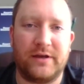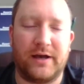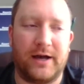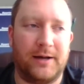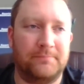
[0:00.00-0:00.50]

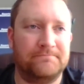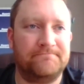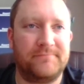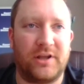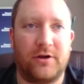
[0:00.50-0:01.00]

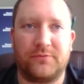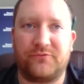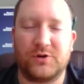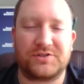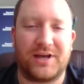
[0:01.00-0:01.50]
You know, the
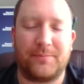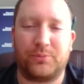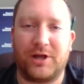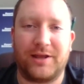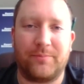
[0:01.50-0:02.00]
first time
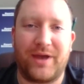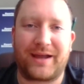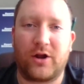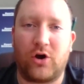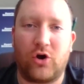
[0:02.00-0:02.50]
playing
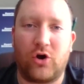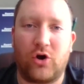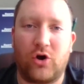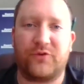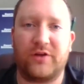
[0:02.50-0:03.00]
back at home
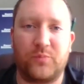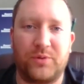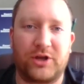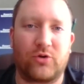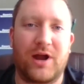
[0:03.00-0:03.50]
and in front of a
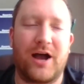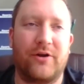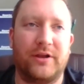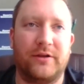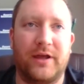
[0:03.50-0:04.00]
big
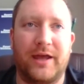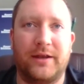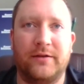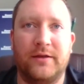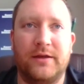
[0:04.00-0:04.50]
crowd, and you